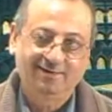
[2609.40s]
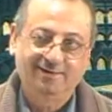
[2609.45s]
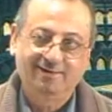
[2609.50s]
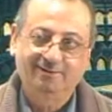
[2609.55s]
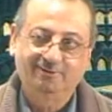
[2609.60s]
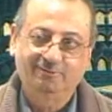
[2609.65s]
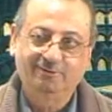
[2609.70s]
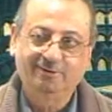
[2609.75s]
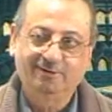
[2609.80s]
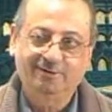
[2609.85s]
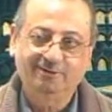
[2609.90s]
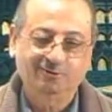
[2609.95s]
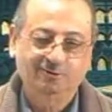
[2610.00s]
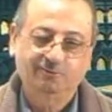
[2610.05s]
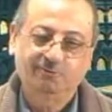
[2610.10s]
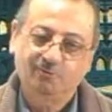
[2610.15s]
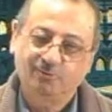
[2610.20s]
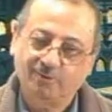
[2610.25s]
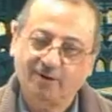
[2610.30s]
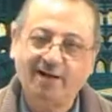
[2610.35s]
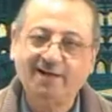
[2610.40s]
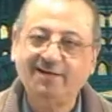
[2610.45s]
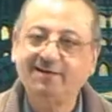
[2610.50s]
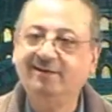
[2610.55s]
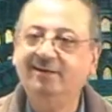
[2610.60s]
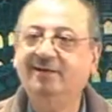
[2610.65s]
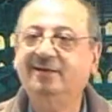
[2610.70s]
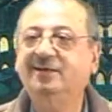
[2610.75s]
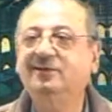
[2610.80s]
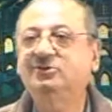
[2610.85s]
If you write
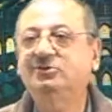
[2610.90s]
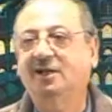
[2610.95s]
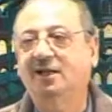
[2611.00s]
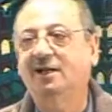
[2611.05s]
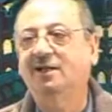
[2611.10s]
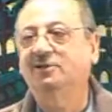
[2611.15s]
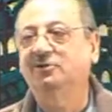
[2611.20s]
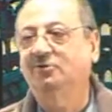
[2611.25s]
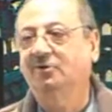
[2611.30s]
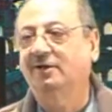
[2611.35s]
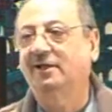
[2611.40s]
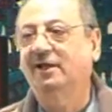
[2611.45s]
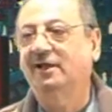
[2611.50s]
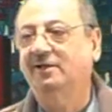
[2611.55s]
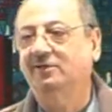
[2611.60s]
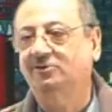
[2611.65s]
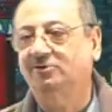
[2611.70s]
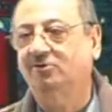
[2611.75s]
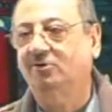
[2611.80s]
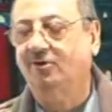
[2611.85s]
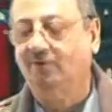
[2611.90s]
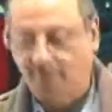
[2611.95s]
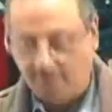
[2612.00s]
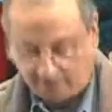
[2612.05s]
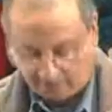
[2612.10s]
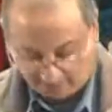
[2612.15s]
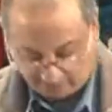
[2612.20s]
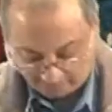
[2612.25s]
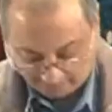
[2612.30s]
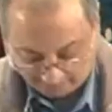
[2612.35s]
it, inshallah, you'll get stronger.
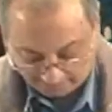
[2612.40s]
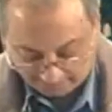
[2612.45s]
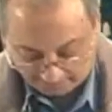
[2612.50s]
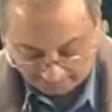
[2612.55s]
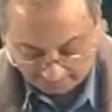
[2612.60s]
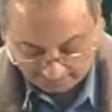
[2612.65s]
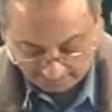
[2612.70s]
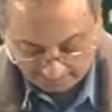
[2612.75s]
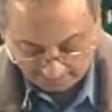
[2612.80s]
Okay?